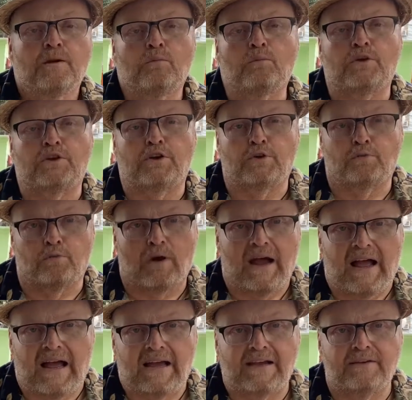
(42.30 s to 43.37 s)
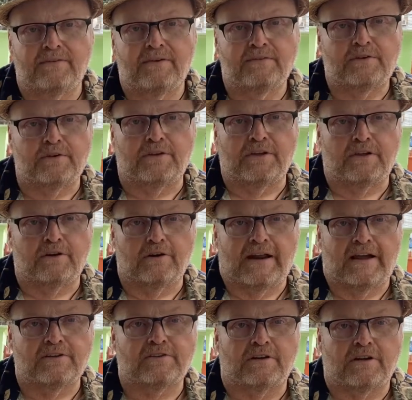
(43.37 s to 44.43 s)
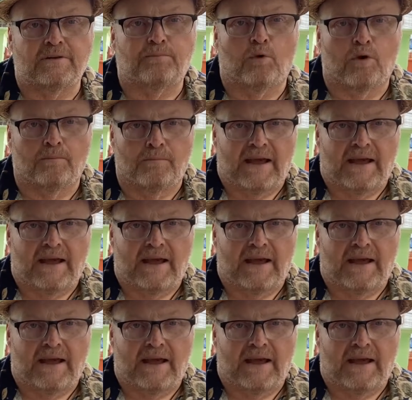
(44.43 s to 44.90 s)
When you arrive to the international airport,